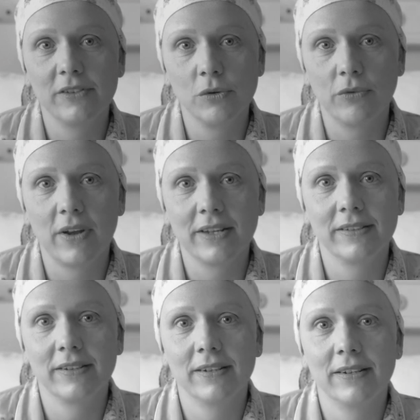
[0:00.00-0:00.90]
to your
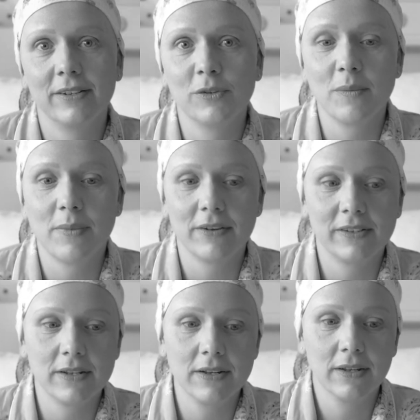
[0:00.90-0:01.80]
face. It's too
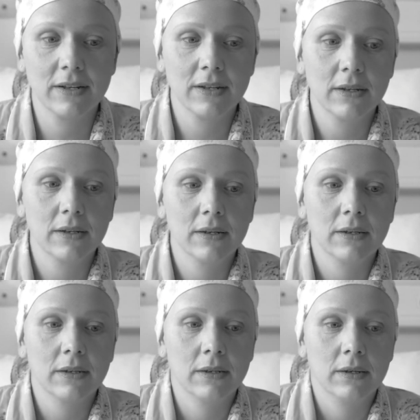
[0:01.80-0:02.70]
embarrassing.
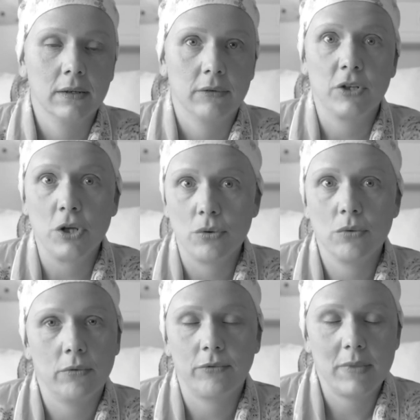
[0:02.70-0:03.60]
For you,
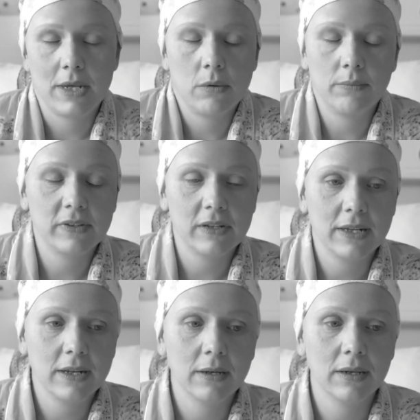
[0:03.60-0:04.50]
not for me,
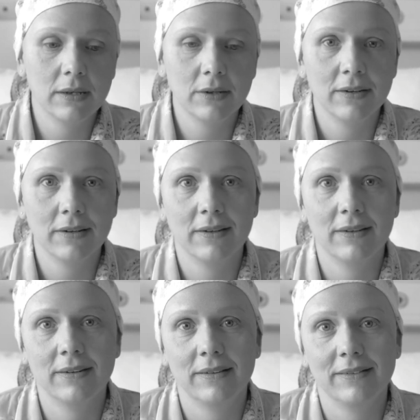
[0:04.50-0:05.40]
obviously.
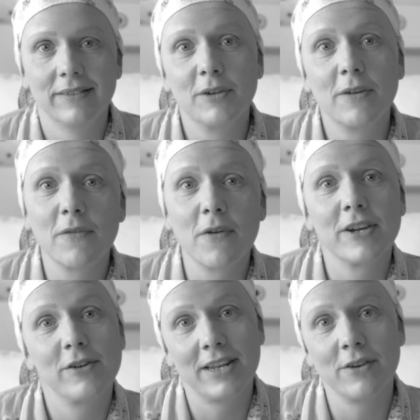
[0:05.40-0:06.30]
You're never very
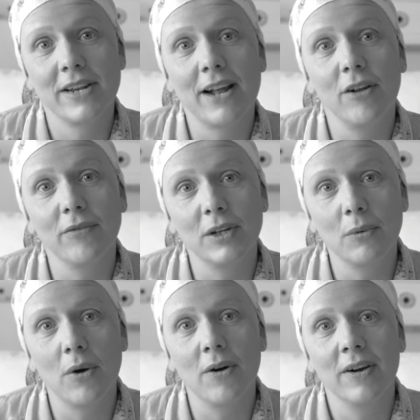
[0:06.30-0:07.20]
good at hearing how lovely
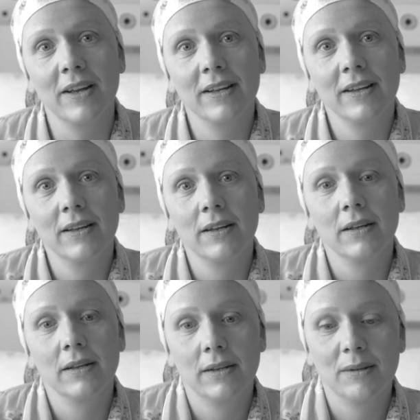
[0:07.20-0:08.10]
you are.
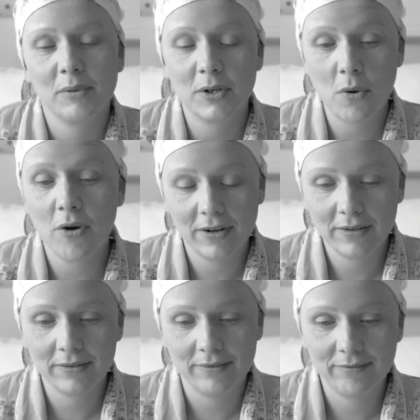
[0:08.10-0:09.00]
But you are,
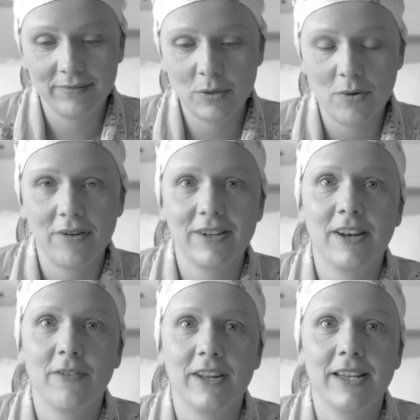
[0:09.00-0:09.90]
you are, you're
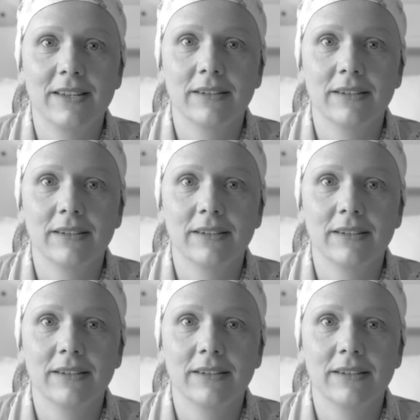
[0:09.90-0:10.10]
lovely.